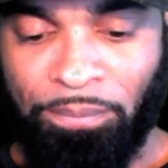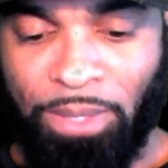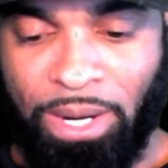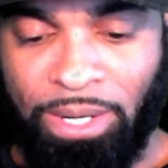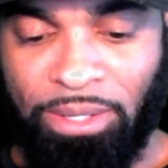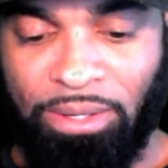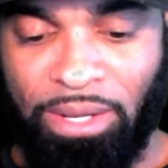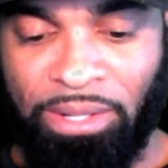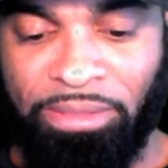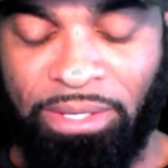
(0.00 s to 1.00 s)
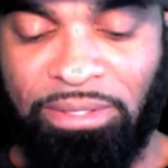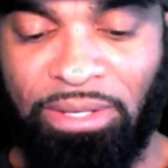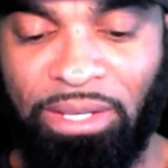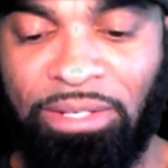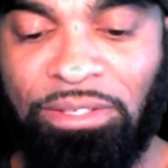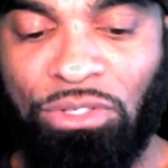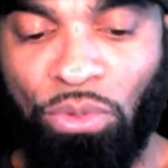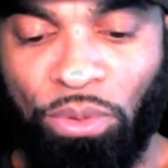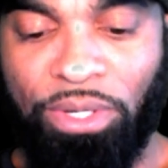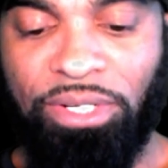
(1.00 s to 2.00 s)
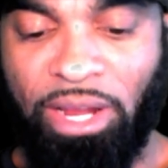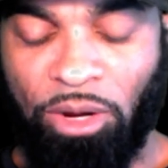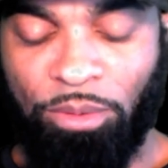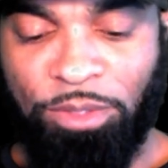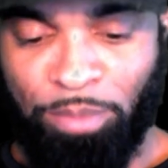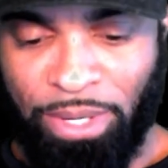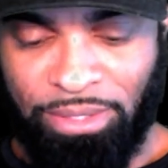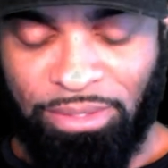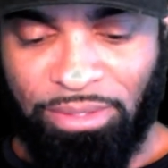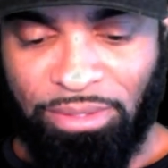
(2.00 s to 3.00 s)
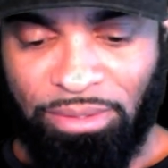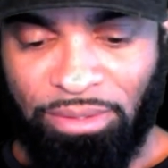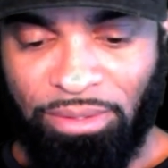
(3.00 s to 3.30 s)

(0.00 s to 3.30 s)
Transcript: All right? And this is towards Errol Spence.